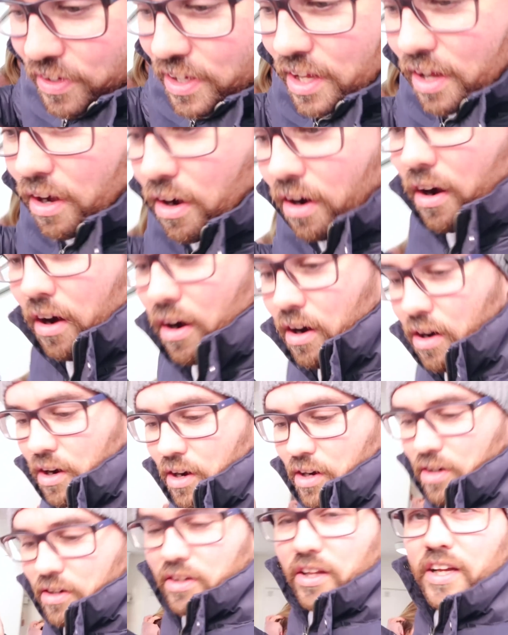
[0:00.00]

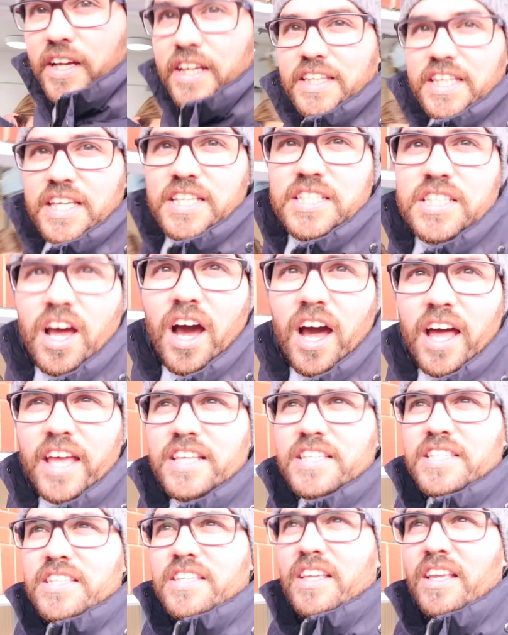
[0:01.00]
Look at this,
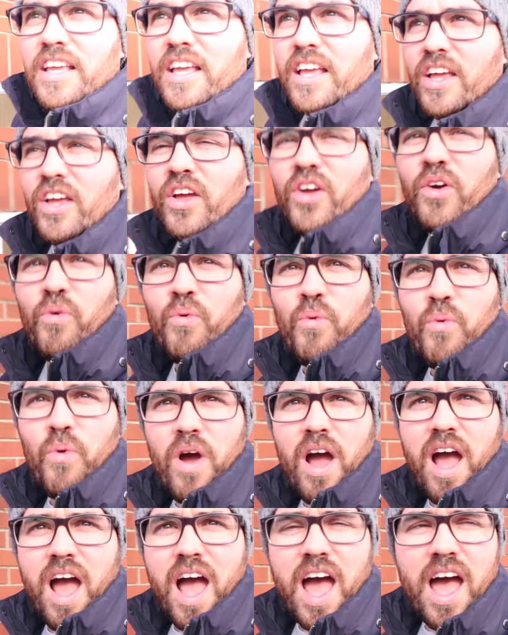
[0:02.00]
guys.
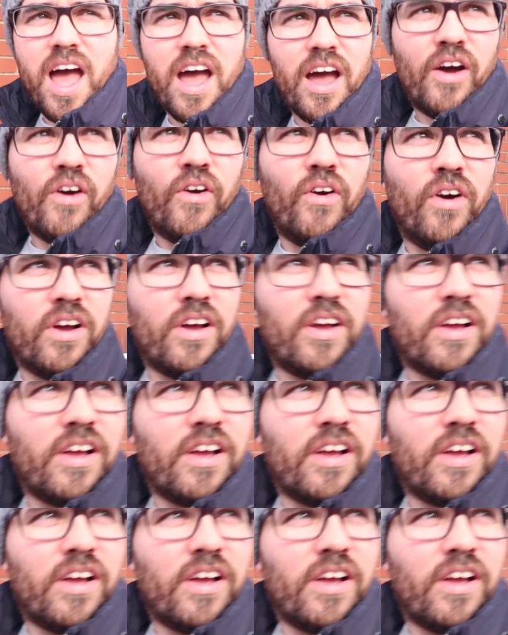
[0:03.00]
Wow.